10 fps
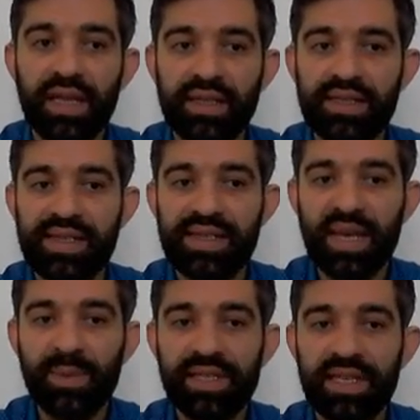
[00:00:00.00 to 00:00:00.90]
the
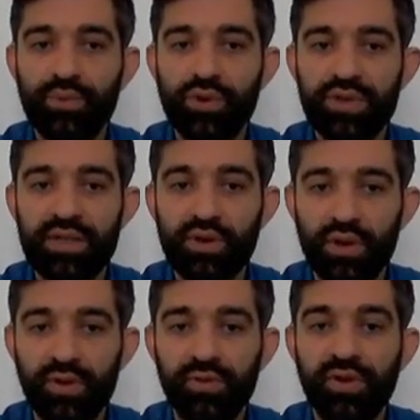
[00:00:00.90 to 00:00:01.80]
systematic process
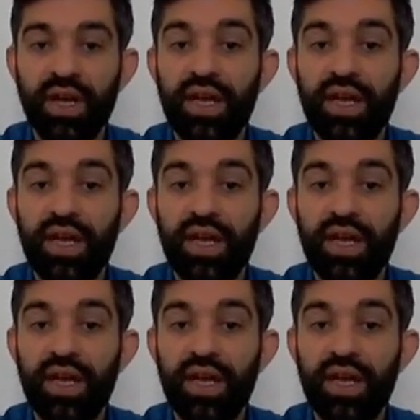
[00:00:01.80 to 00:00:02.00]
of